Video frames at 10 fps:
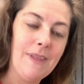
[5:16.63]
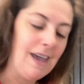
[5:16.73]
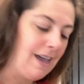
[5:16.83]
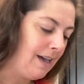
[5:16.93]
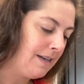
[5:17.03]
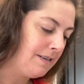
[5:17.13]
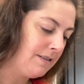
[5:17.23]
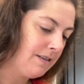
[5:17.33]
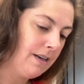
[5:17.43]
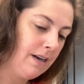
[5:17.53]

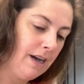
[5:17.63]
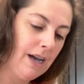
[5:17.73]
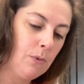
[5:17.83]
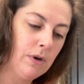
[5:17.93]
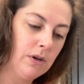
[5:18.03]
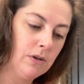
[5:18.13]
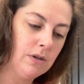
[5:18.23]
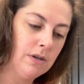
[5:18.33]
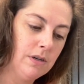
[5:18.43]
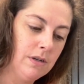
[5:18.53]
and I
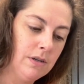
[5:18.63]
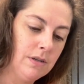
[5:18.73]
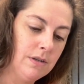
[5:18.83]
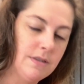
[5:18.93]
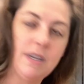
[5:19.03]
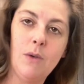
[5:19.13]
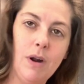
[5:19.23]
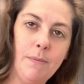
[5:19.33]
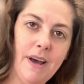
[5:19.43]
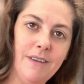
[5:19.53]
will see you
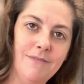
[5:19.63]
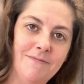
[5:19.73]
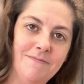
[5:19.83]
when I'm done.